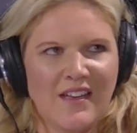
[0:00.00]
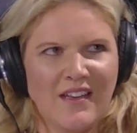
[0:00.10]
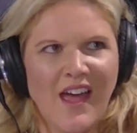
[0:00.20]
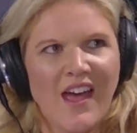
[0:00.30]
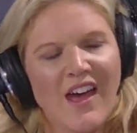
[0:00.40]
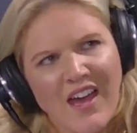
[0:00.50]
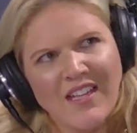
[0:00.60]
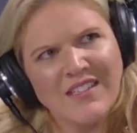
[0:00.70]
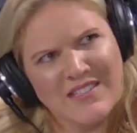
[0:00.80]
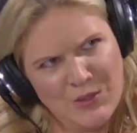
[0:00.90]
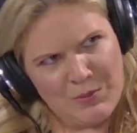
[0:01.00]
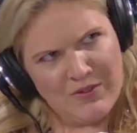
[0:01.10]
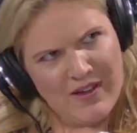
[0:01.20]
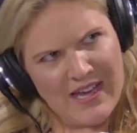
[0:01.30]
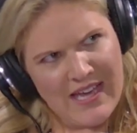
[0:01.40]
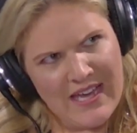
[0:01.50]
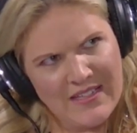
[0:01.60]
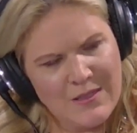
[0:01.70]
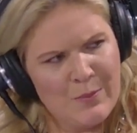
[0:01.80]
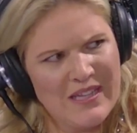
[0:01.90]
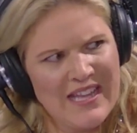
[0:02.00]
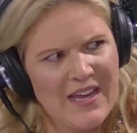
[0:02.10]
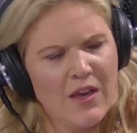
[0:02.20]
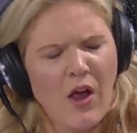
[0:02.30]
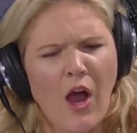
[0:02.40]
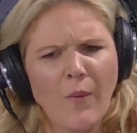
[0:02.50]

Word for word: not unsupervised, but like,